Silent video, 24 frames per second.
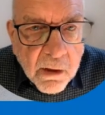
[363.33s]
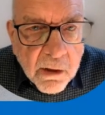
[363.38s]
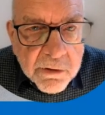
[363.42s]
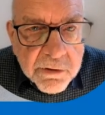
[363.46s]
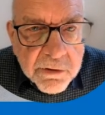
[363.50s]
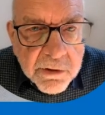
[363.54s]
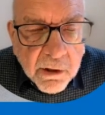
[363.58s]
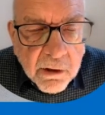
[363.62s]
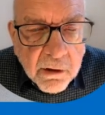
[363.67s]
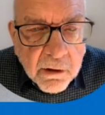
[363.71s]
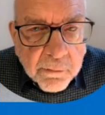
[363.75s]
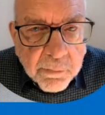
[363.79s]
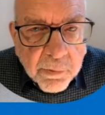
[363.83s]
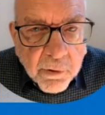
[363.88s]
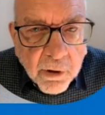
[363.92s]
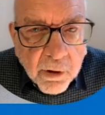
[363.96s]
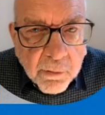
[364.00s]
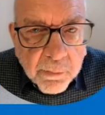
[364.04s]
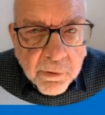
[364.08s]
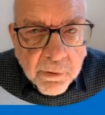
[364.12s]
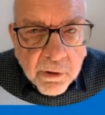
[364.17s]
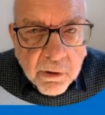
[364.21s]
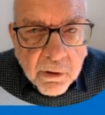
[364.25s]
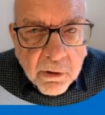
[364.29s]
A second
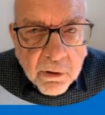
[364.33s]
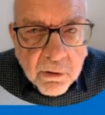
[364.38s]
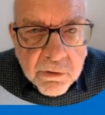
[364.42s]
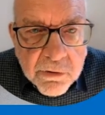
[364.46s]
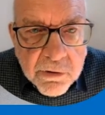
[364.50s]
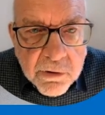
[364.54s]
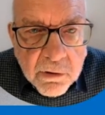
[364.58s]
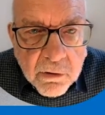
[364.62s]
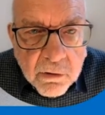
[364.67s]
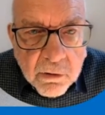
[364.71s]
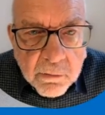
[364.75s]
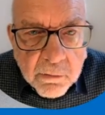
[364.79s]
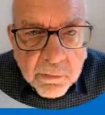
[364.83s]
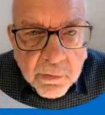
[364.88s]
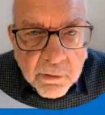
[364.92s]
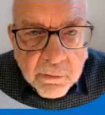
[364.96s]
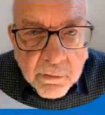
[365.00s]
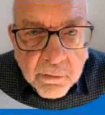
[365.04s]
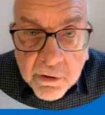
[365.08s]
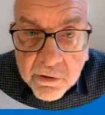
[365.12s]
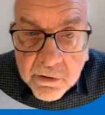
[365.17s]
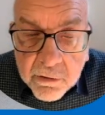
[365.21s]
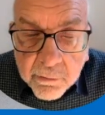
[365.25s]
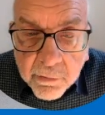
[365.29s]
appropriate user could
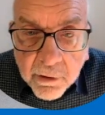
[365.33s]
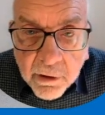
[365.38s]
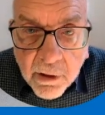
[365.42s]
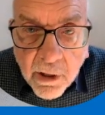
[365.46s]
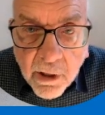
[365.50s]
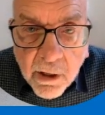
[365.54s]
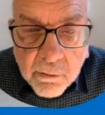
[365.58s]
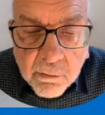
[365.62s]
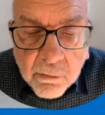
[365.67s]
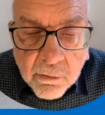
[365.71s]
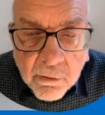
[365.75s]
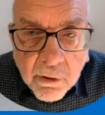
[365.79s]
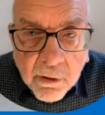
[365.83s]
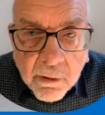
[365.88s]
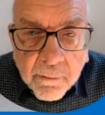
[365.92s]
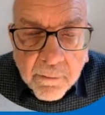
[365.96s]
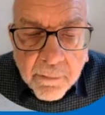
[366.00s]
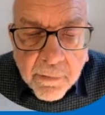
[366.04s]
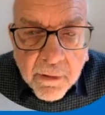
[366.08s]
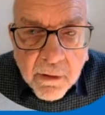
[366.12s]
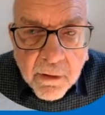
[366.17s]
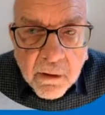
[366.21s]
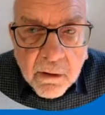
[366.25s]
be Musselburgh Library,